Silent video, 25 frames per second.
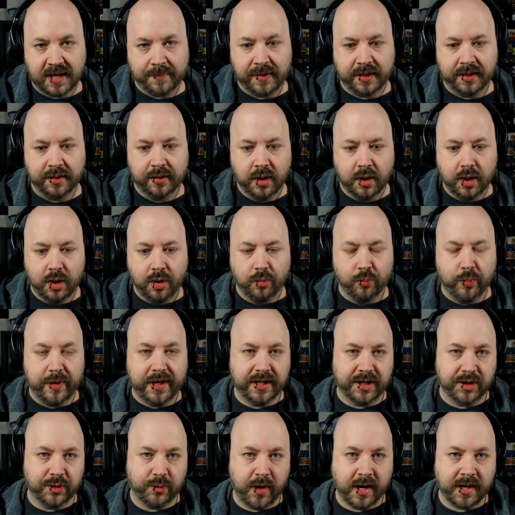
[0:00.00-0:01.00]
I mean,
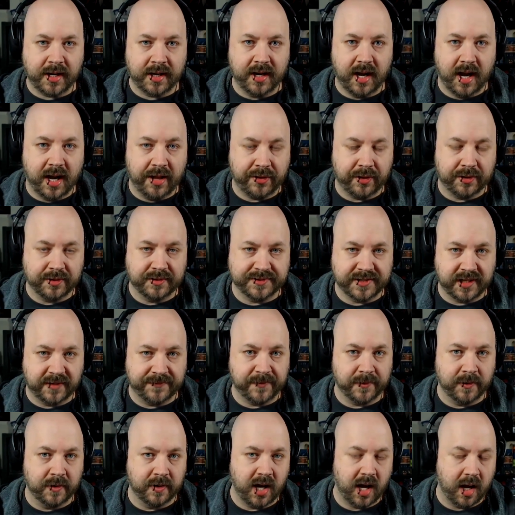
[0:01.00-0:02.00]
we had created other
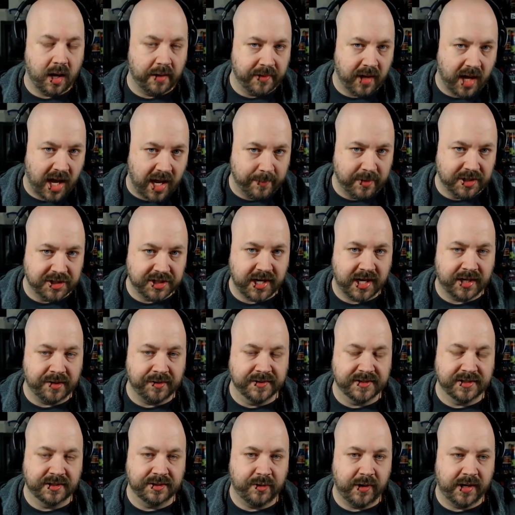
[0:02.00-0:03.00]
stuff for the hobby
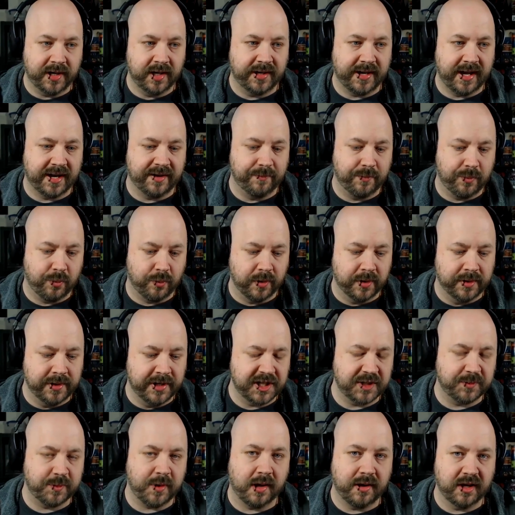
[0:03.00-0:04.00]
channels and created kind of more
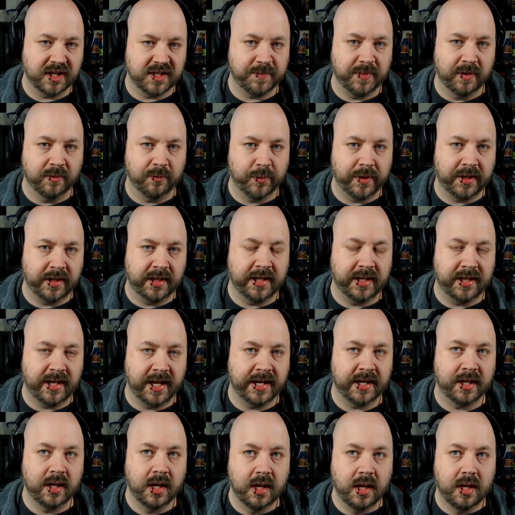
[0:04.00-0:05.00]
niche products, but really
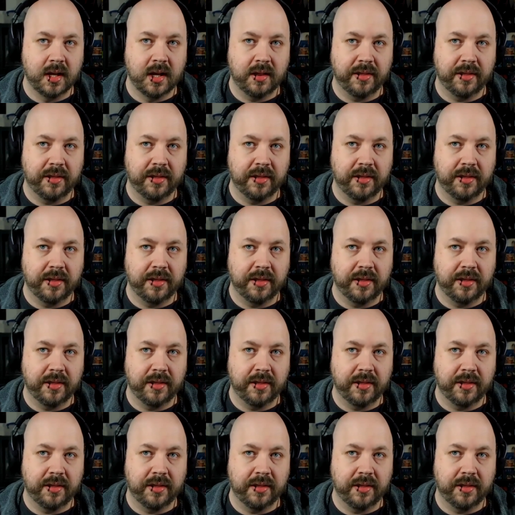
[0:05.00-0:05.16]
like